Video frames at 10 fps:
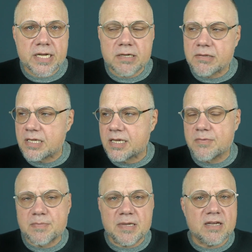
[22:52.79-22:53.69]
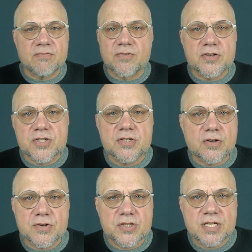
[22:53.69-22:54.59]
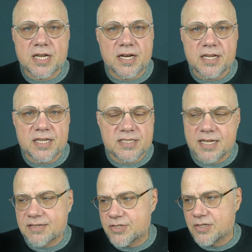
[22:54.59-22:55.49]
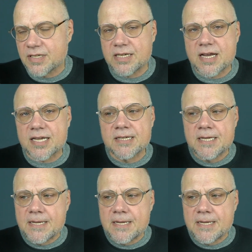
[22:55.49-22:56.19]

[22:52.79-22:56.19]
I don't think he would be adverse to Christianity. He's certainly not